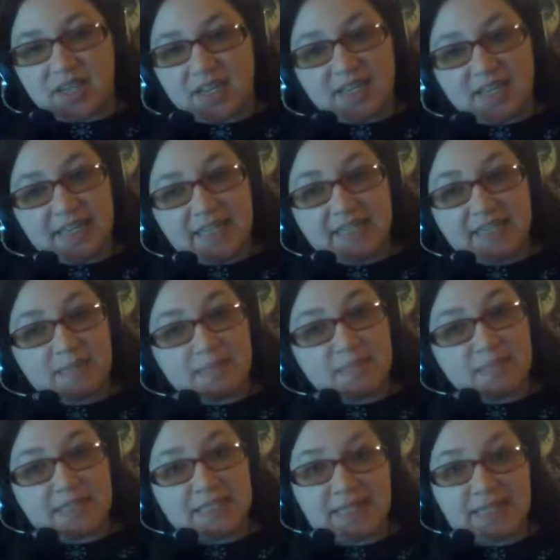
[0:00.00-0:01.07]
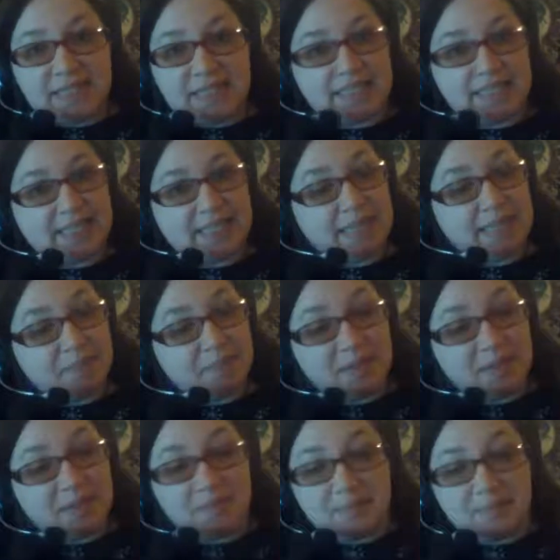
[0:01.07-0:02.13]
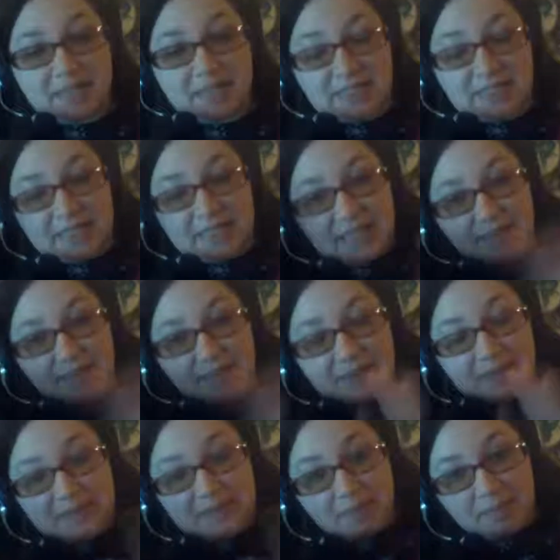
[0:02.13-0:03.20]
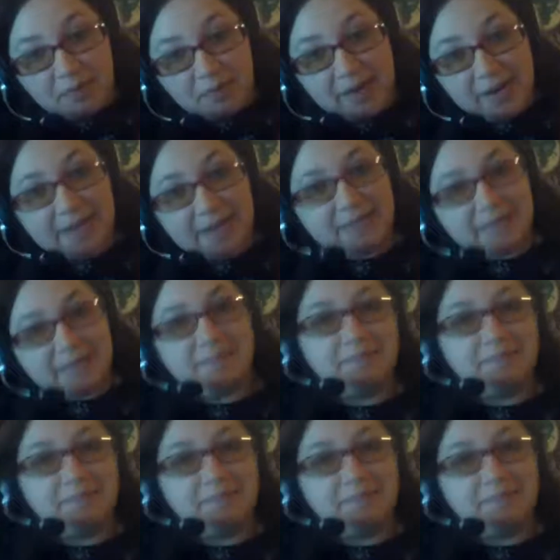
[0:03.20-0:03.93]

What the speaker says: gonna need some seed to keep it separated.